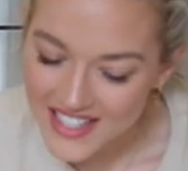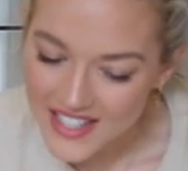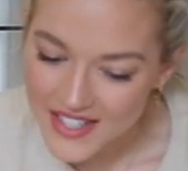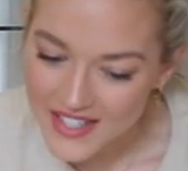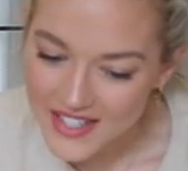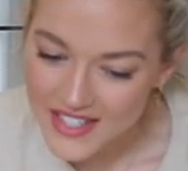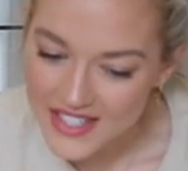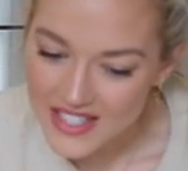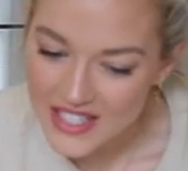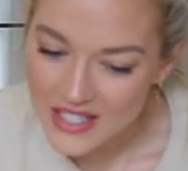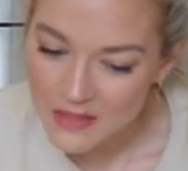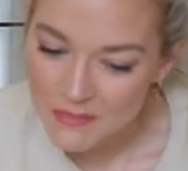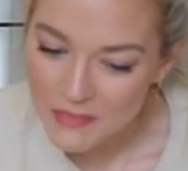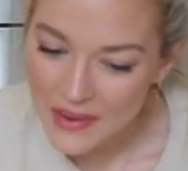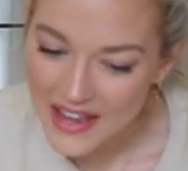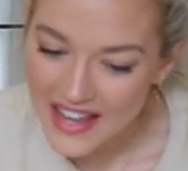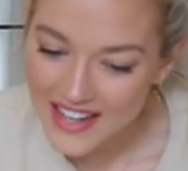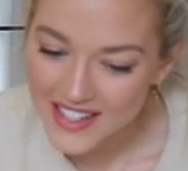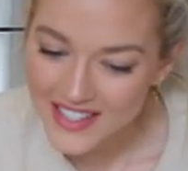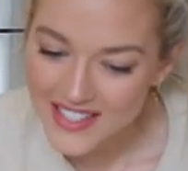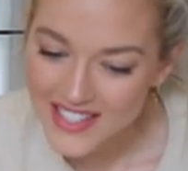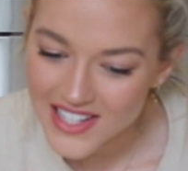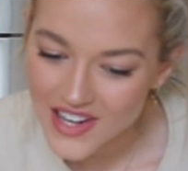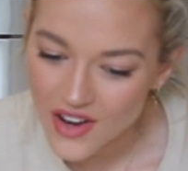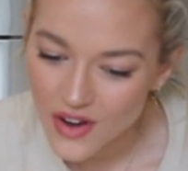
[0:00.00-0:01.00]
do you
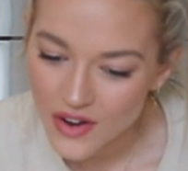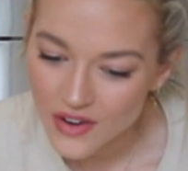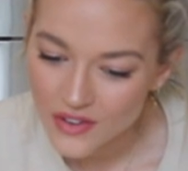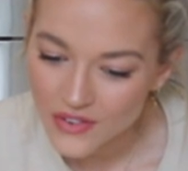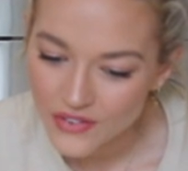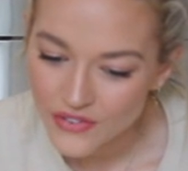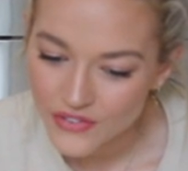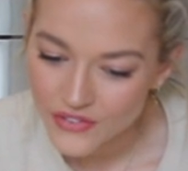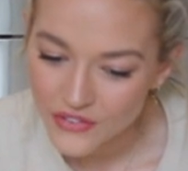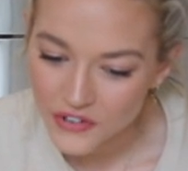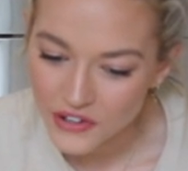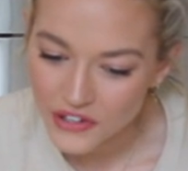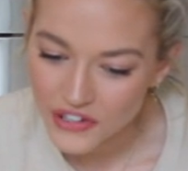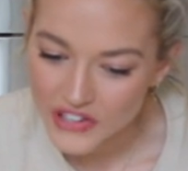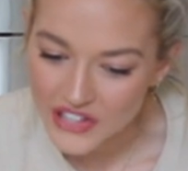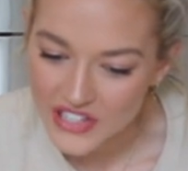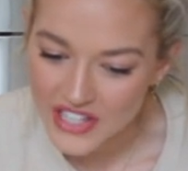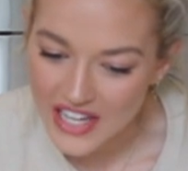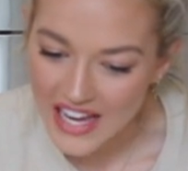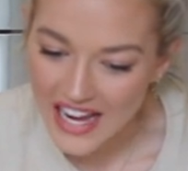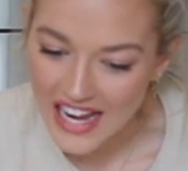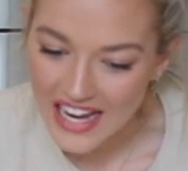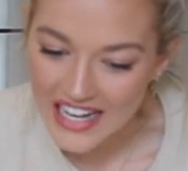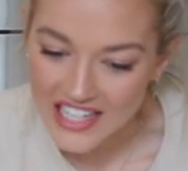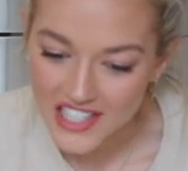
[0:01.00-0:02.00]
spend on
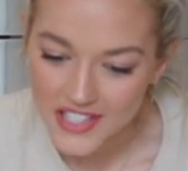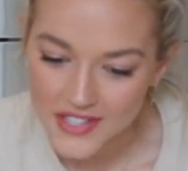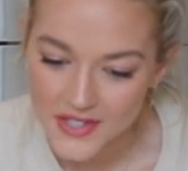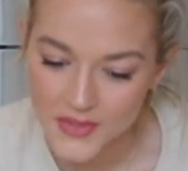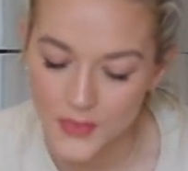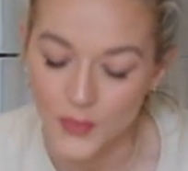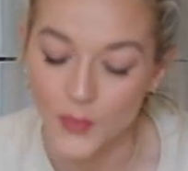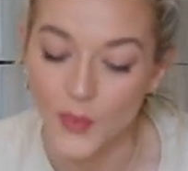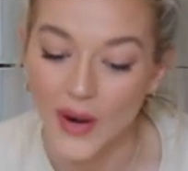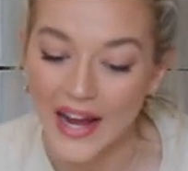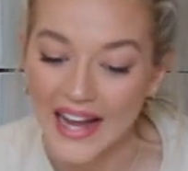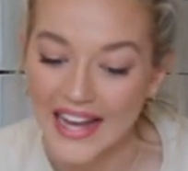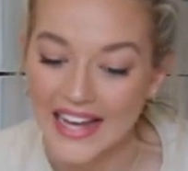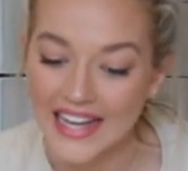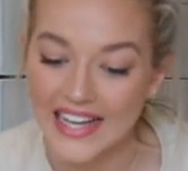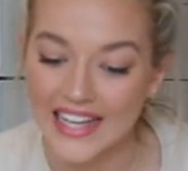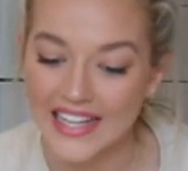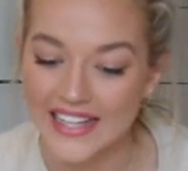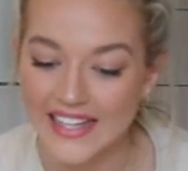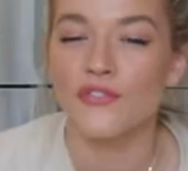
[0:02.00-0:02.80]
food each week?